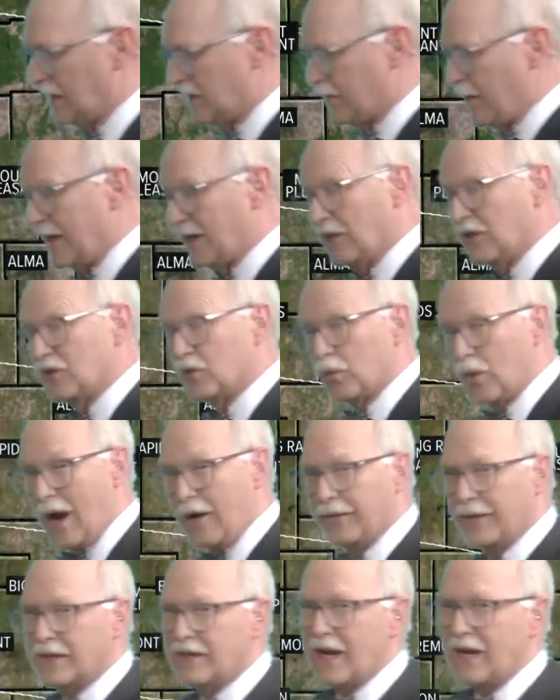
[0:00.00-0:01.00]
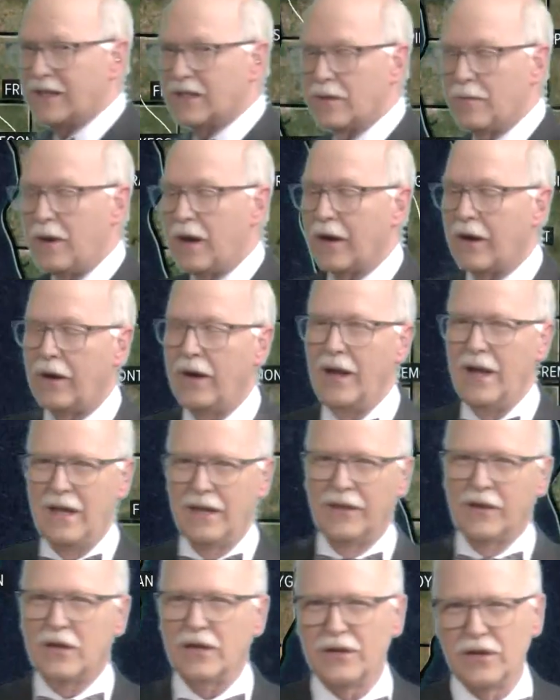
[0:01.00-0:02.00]
expected throughout the day tomorrow.
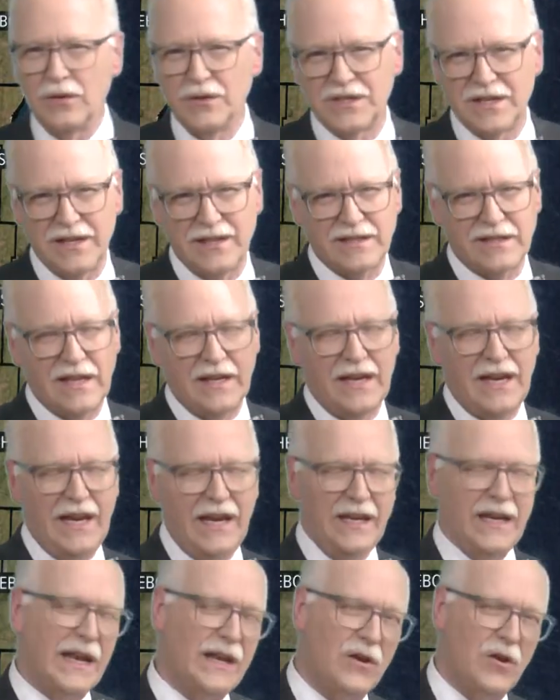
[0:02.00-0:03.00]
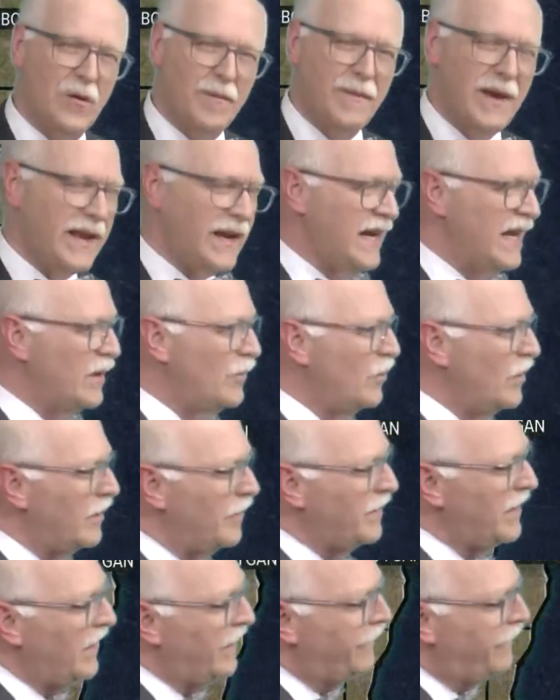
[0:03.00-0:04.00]
The good news is the heat and humidity will be